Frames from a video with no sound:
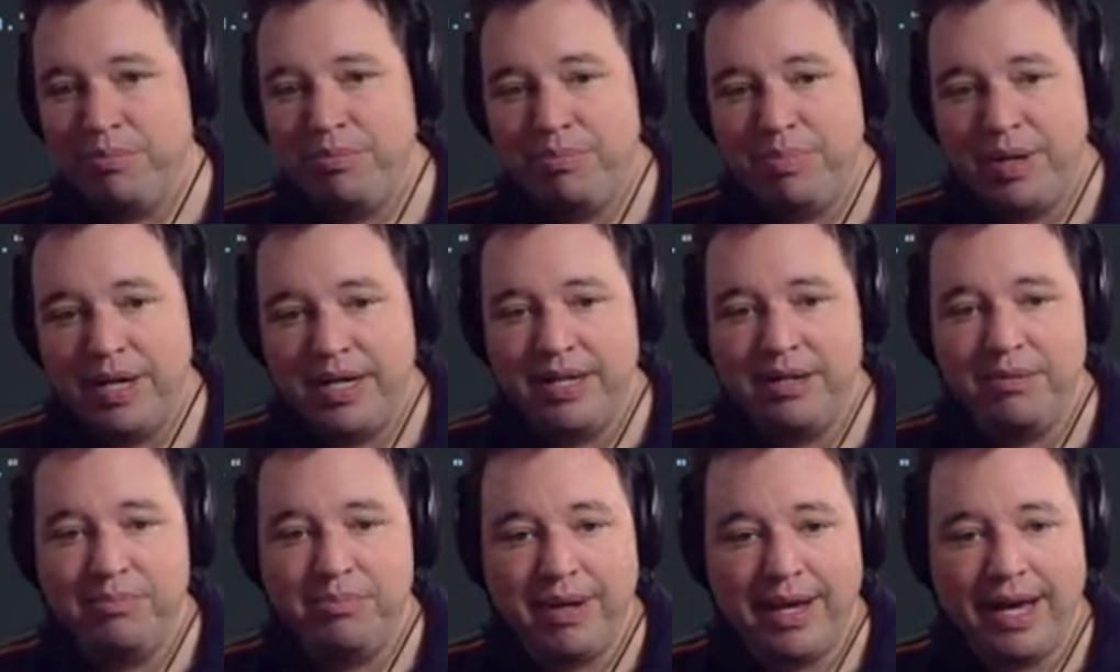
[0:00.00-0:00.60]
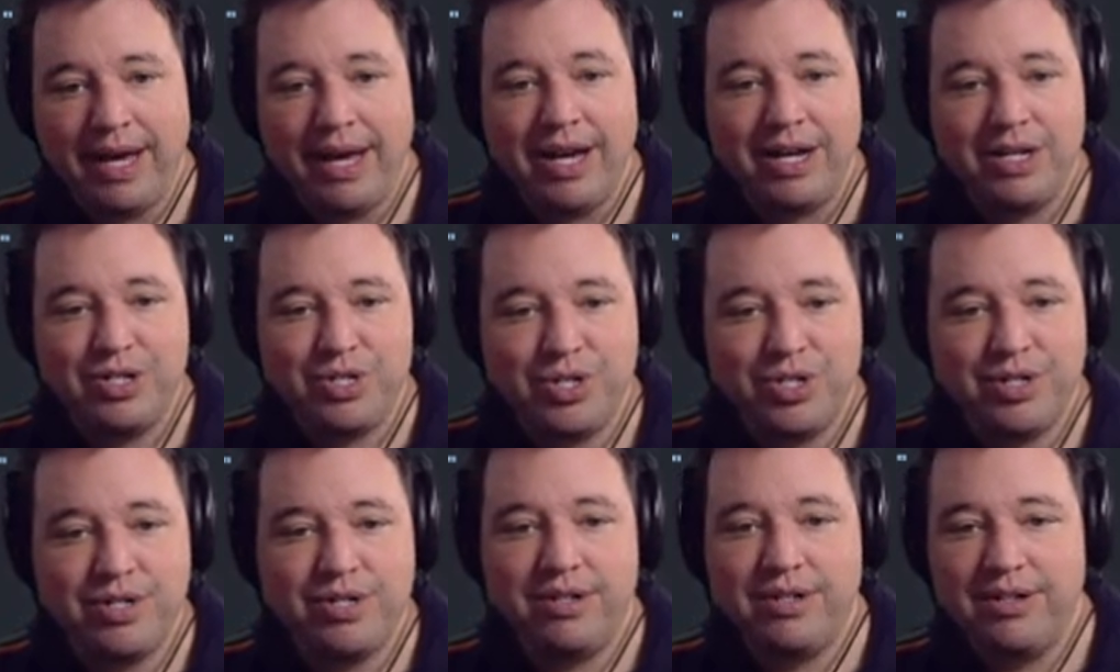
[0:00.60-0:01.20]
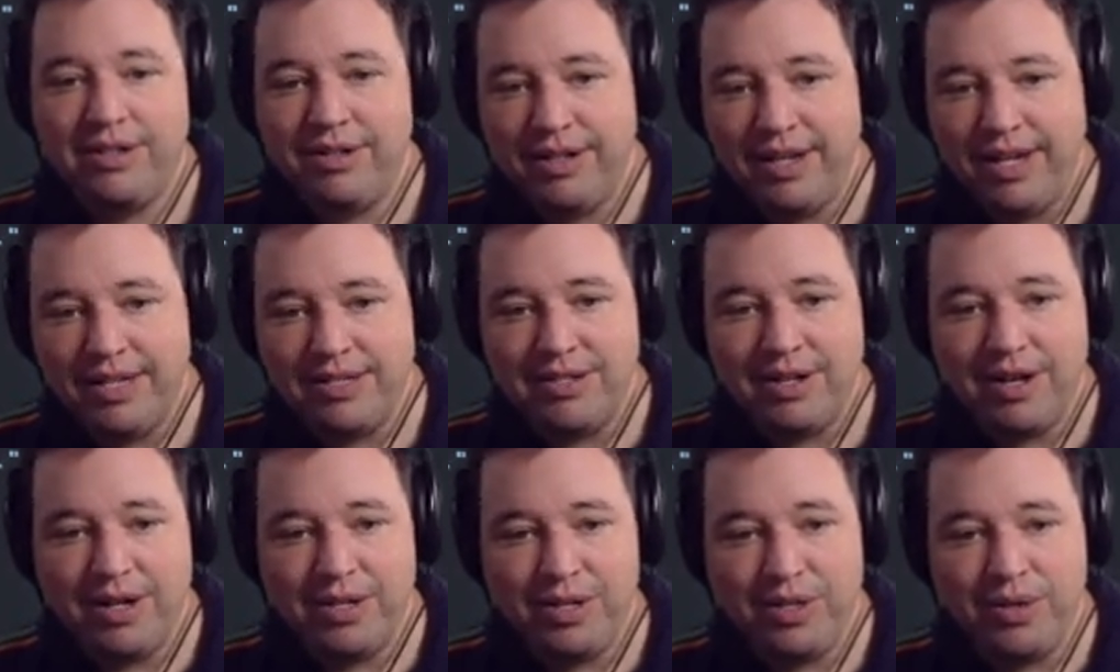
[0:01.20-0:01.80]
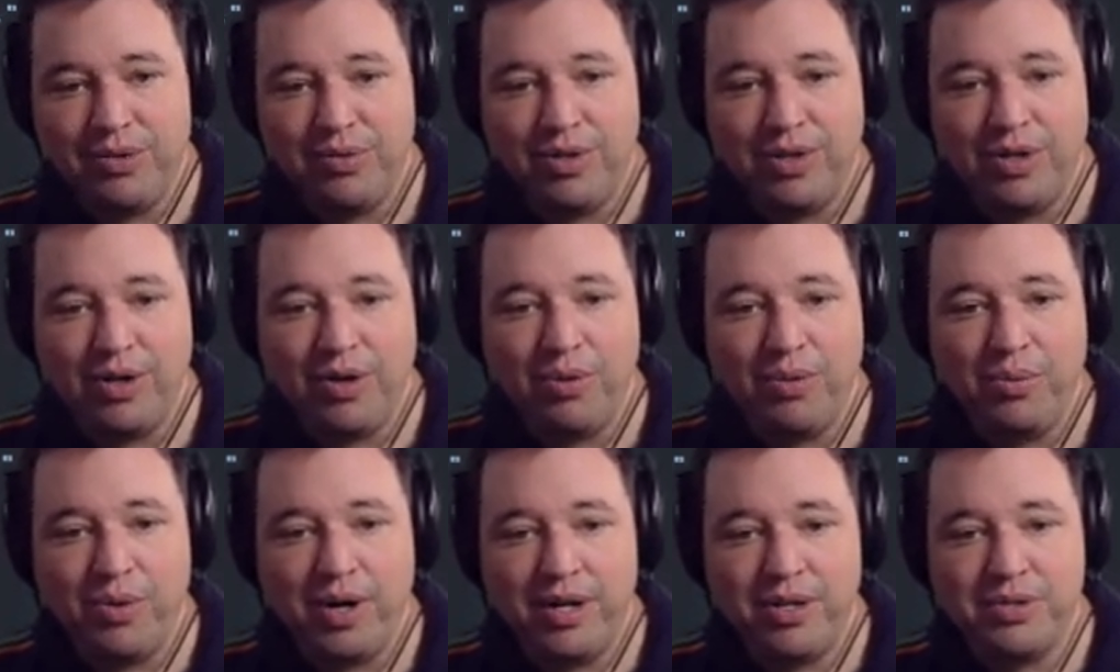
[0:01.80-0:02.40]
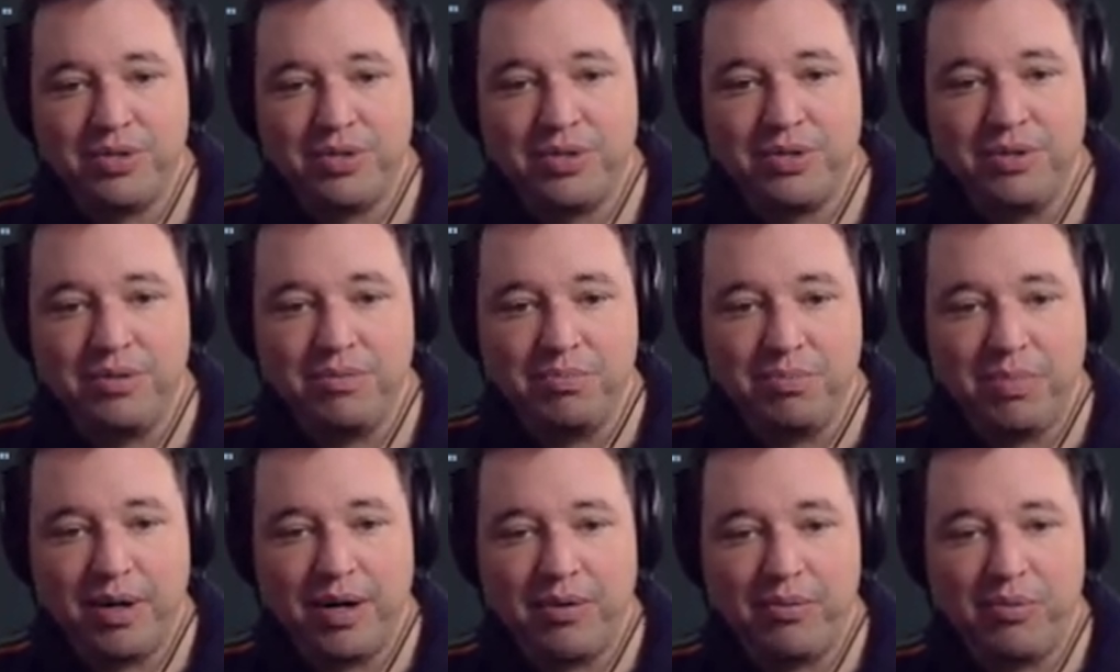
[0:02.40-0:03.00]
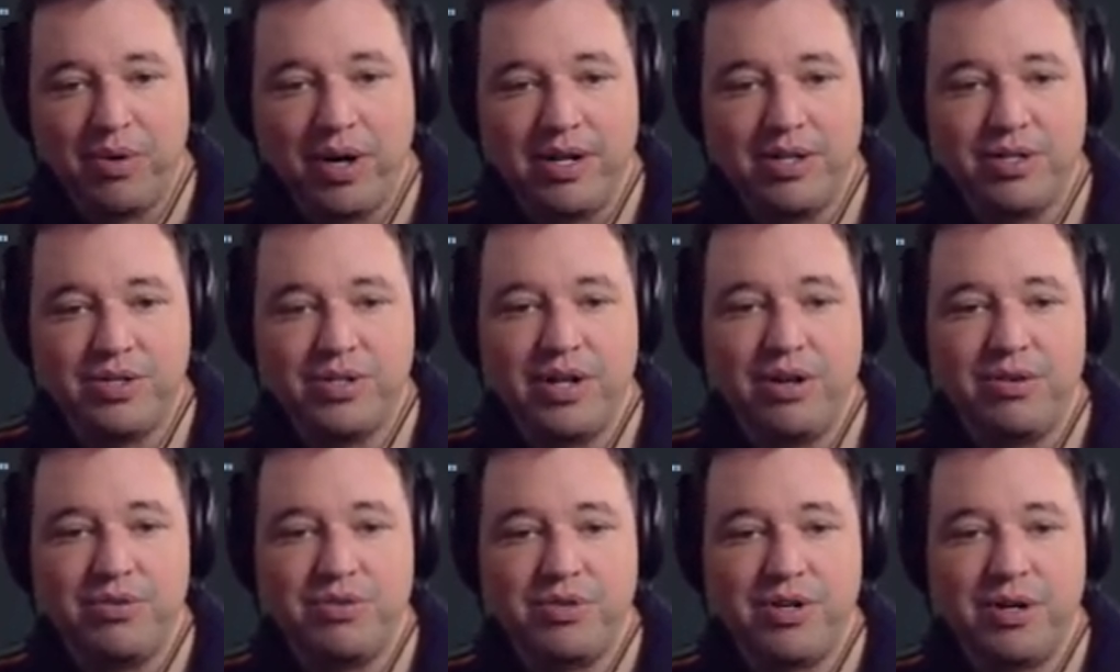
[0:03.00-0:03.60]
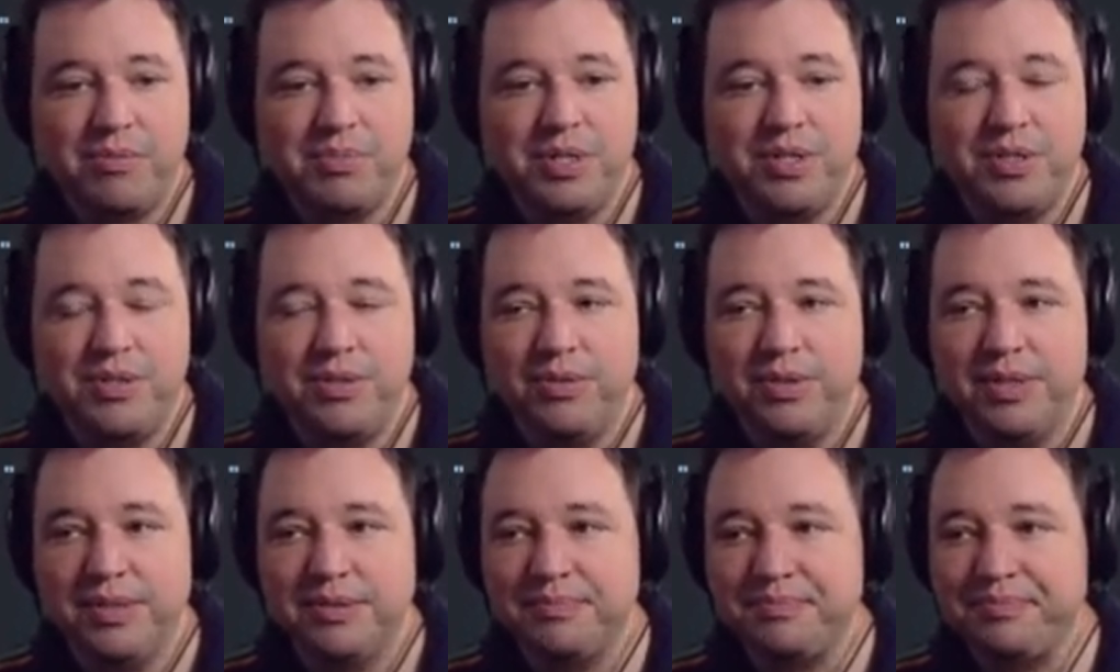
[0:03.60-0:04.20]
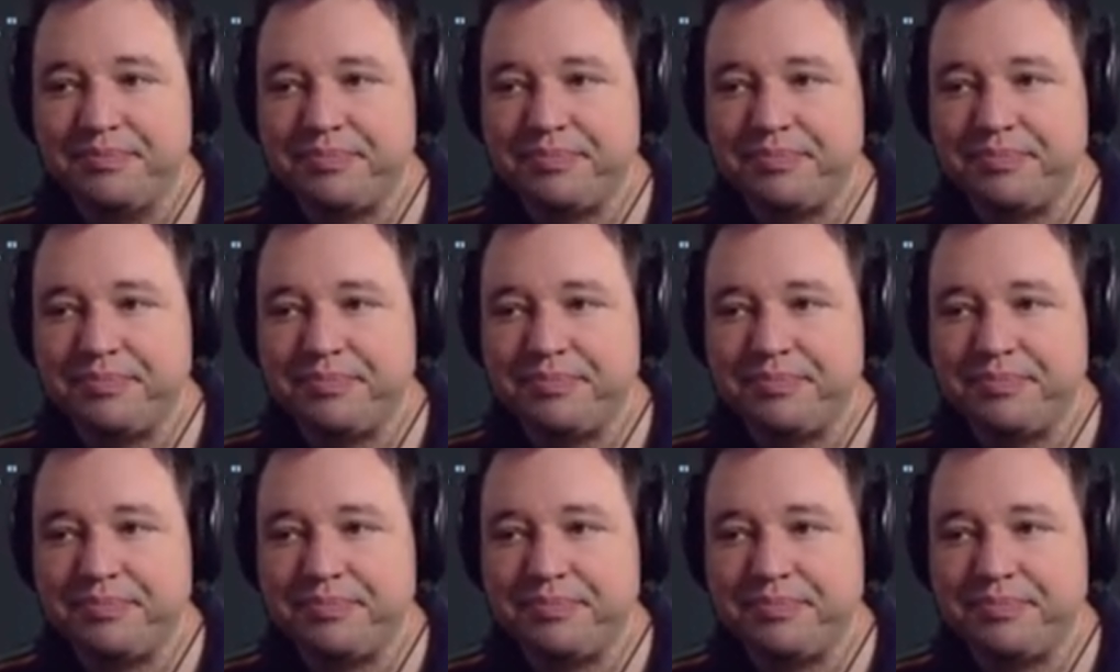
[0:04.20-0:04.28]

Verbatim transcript: But in Bash, it's on you to go write a shell script to do it.